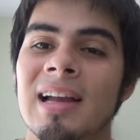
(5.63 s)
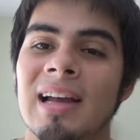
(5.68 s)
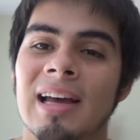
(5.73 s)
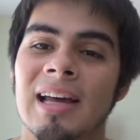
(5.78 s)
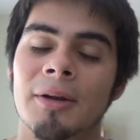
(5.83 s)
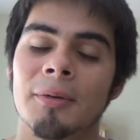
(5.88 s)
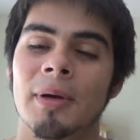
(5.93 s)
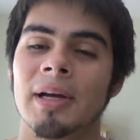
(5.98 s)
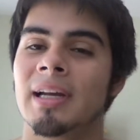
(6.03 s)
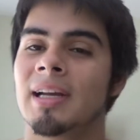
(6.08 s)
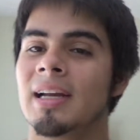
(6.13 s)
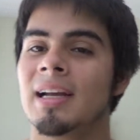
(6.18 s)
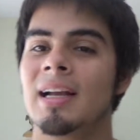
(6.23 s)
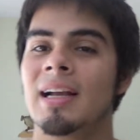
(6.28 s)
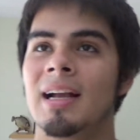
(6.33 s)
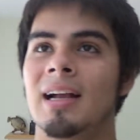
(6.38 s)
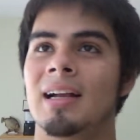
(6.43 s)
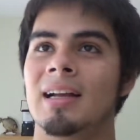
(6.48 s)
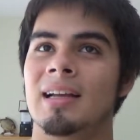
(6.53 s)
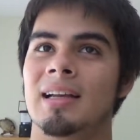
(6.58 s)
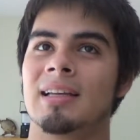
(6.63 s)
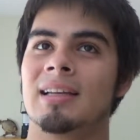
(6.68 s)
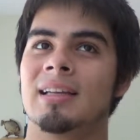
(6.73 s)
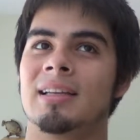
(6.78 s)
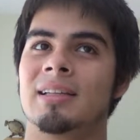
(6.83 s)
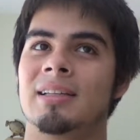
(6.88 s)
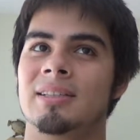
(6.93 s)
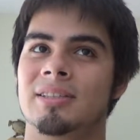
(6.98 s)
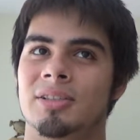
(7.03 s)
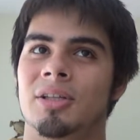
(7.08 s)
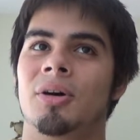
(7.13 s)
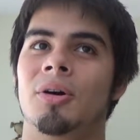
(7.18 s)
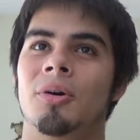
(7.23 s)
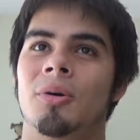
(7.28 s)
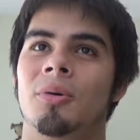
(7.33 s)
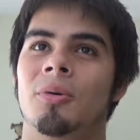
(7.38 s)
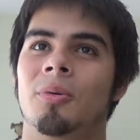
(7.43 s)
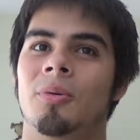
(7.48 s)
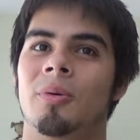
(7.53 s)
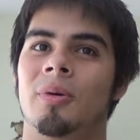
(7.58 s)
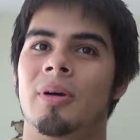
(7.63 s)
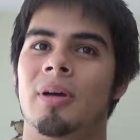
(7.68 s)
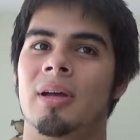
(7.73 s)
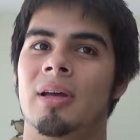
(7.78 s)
Anyway, so